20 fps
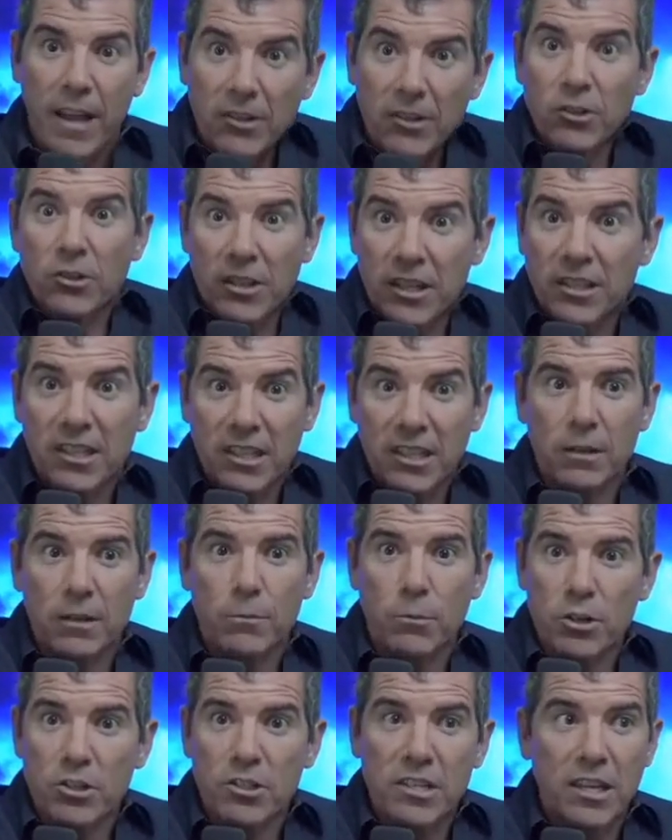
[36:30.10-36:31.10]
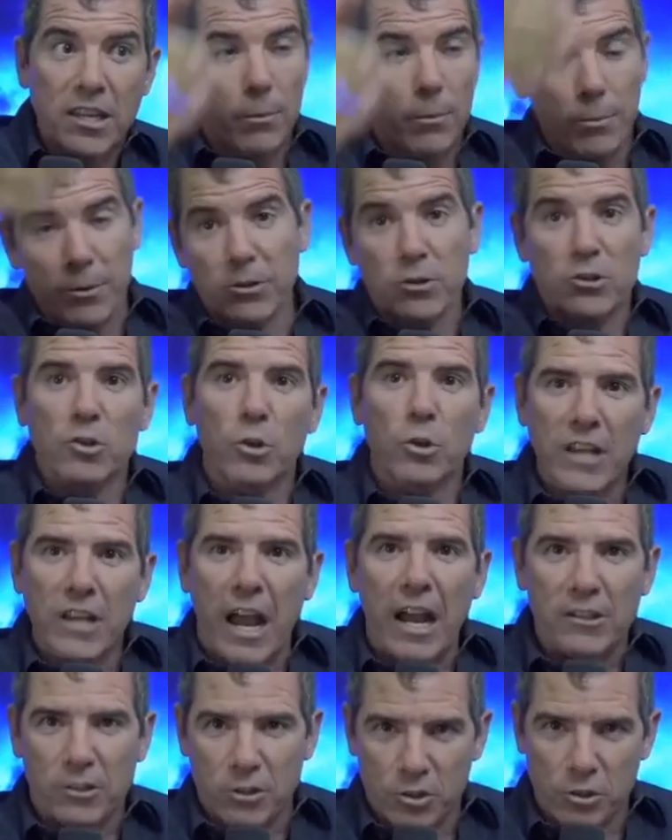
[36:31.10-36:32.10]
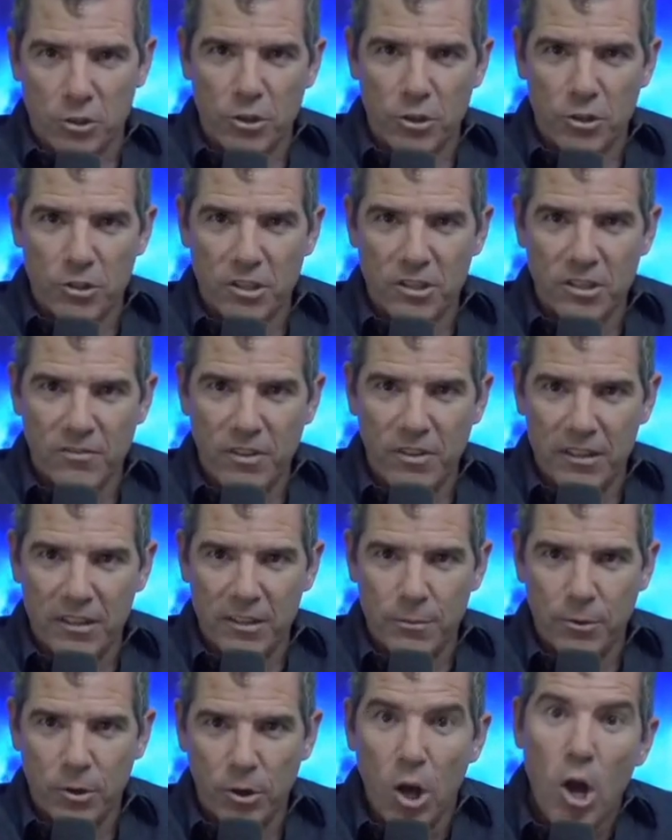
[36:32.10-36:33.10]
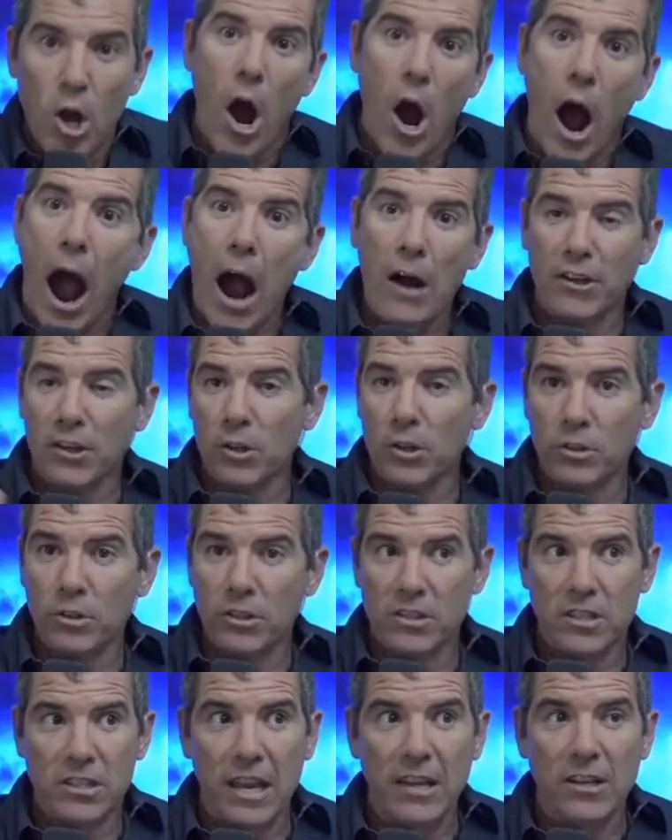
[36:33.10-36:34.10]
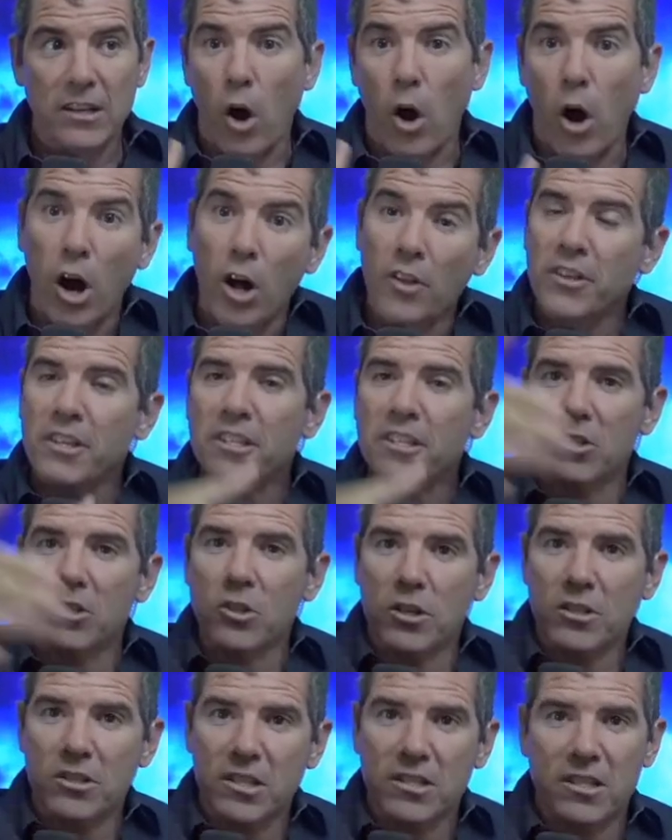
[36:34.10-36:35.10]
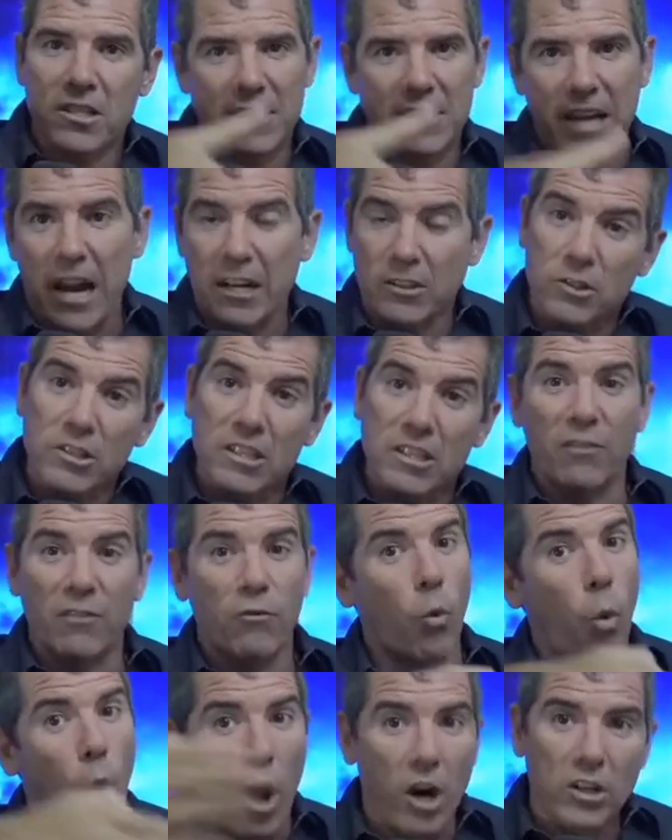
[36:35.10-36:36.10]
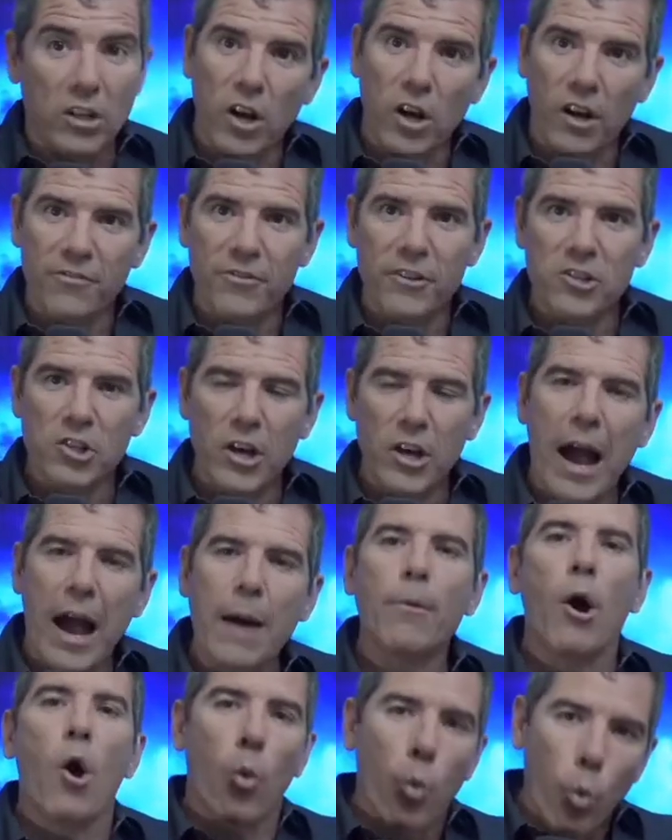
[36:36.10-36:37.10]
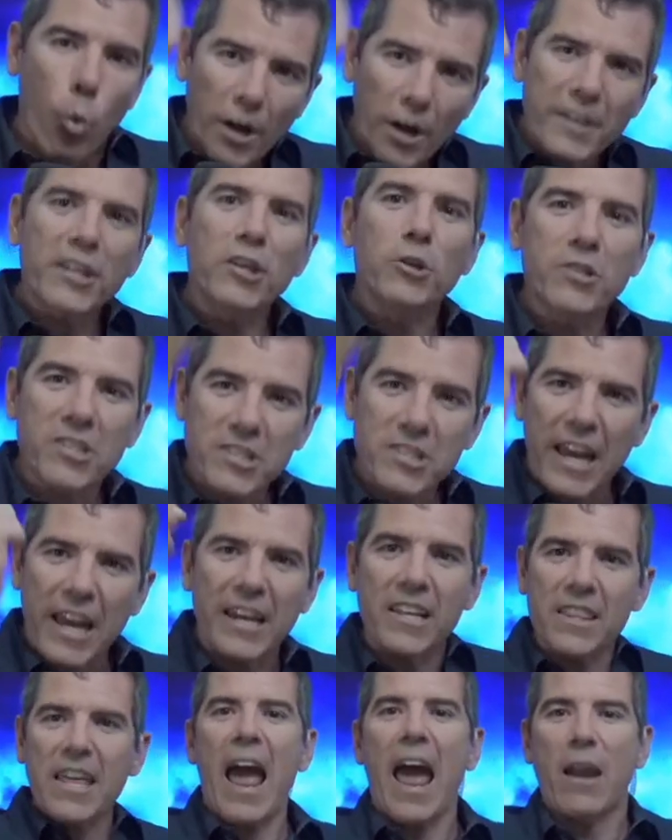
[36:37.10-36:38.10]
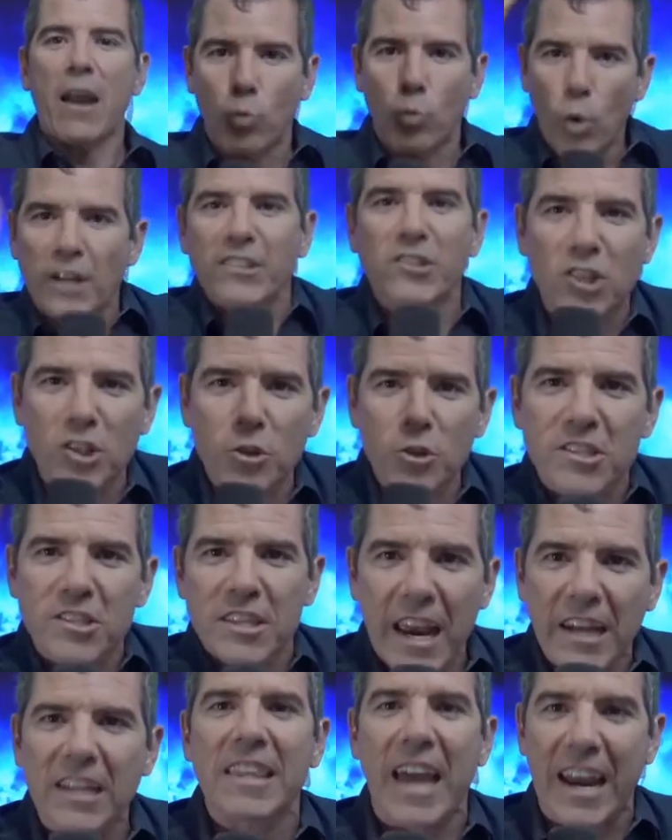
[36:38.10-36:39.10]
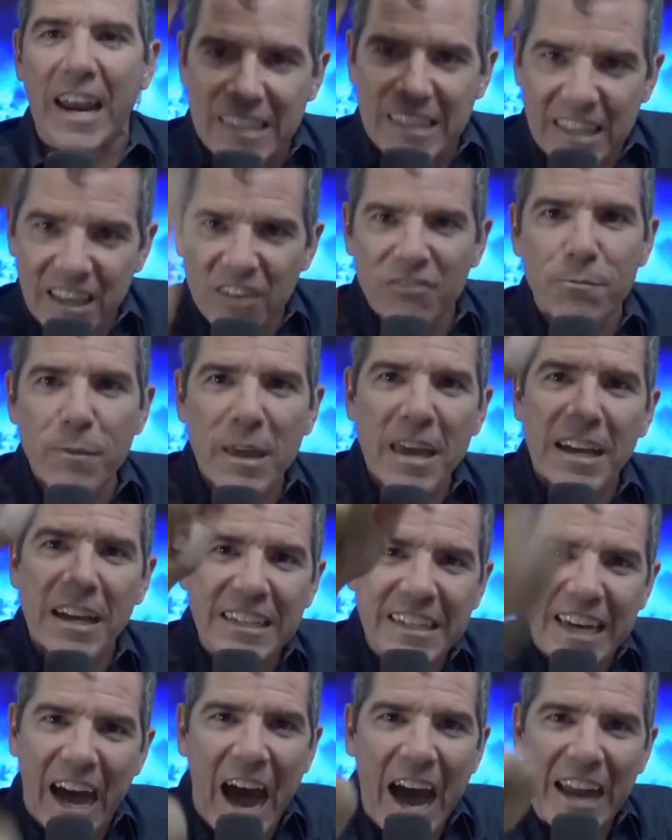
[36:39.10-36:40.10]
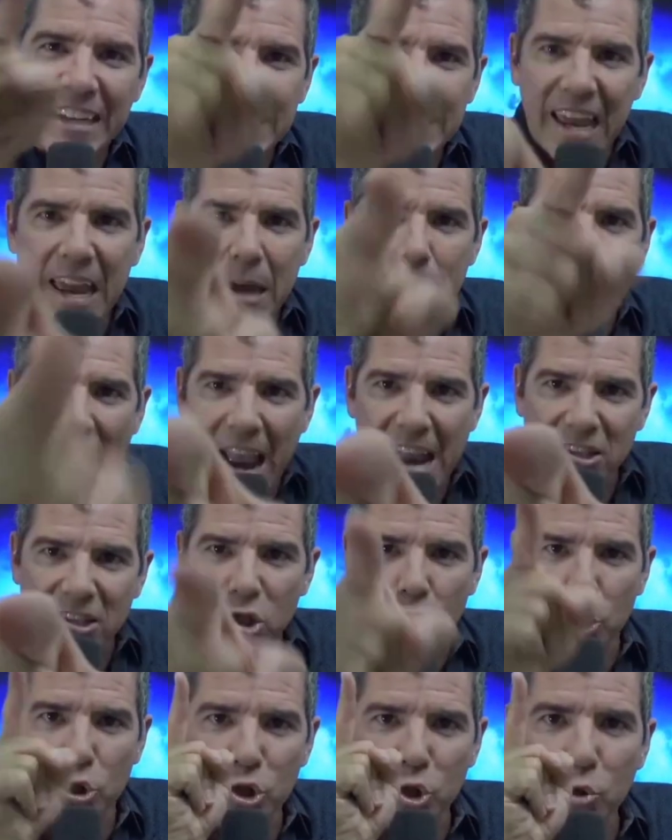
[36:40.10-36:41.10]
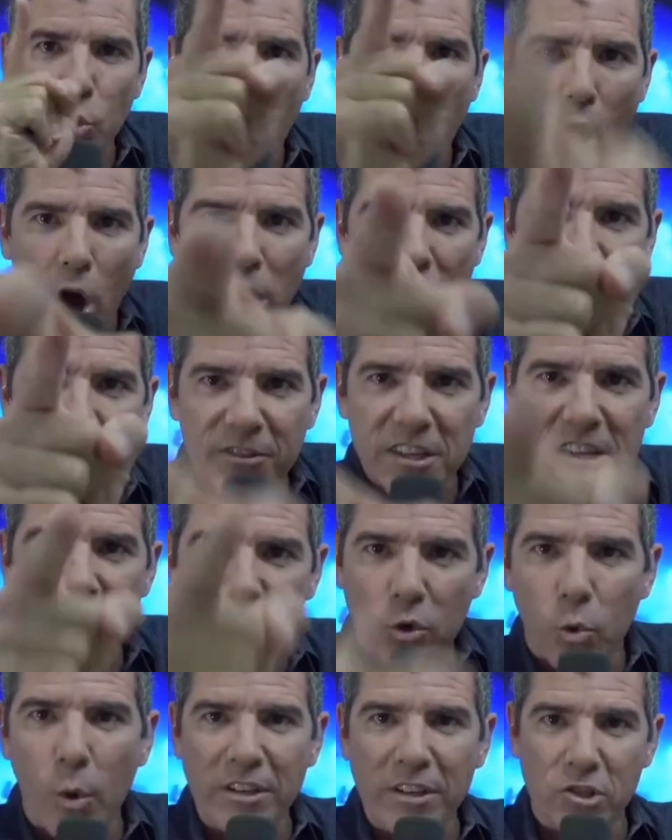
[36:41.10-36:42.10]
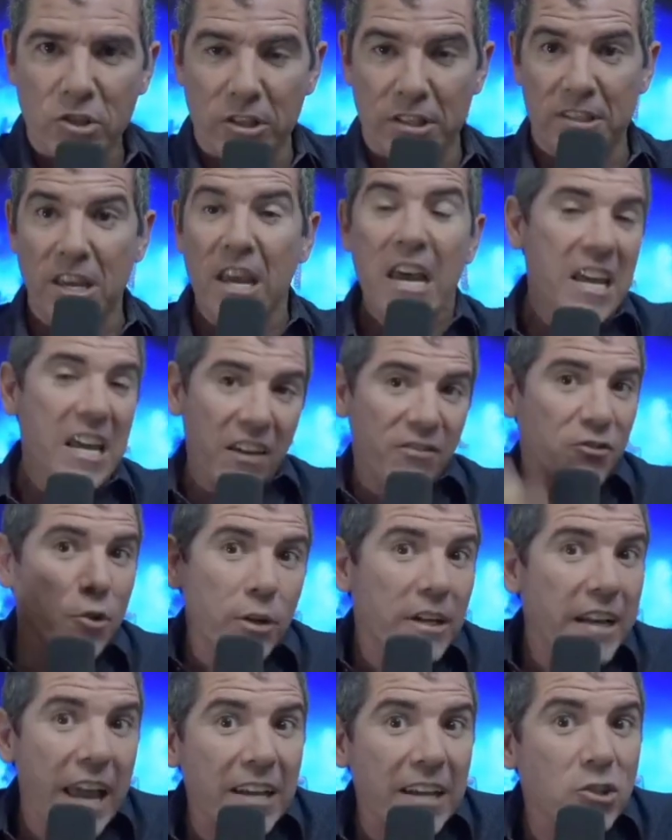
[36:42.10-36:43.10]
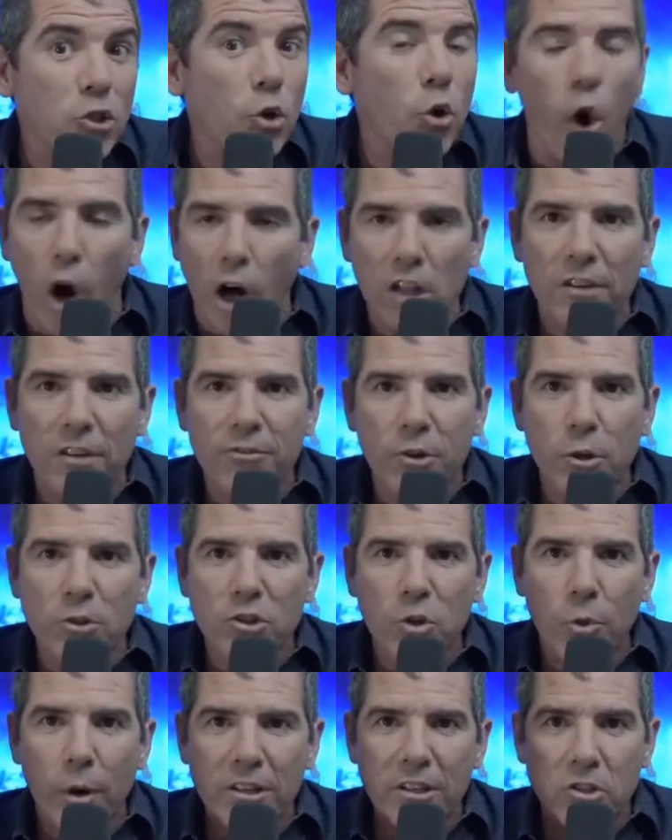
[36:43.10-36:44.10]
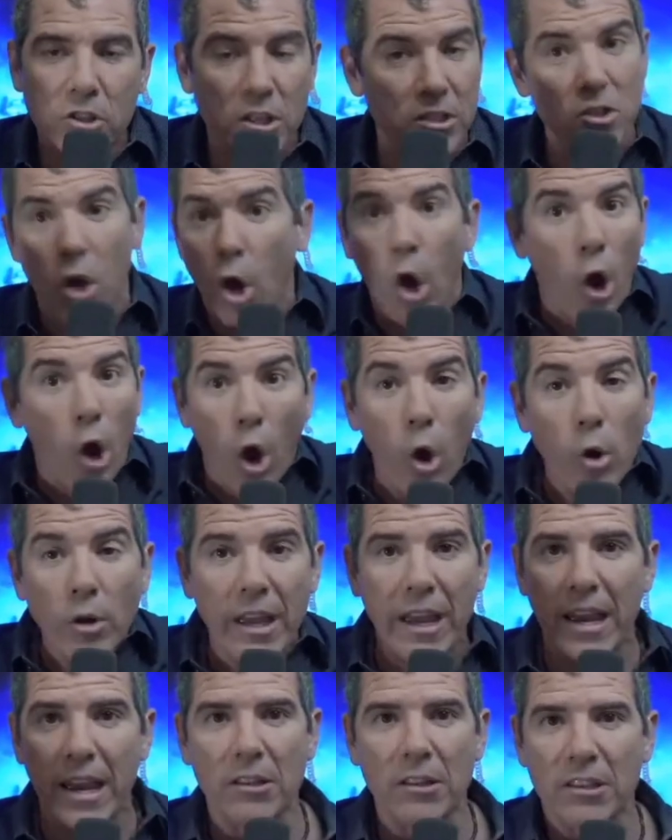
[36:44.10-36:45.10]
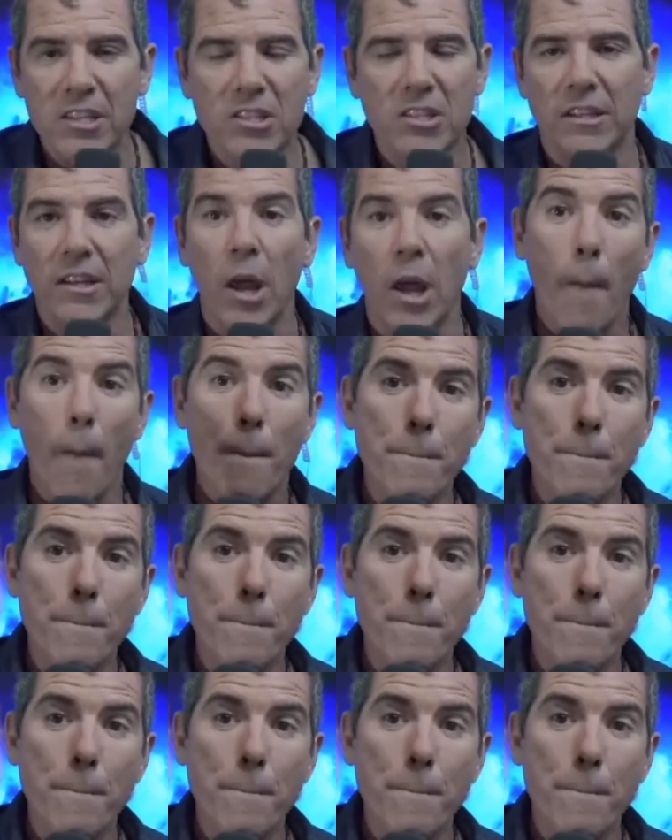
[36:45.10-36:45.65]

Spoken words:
and you need to get emergency help, but there's no doctors or nurses available? How do you say to all these nurses and doctors that have walked off the job? What do you say to that? What do you say to that? Give me a goddamn answer to all of these questions. If you can answer all of those questions, okay, I'll listen,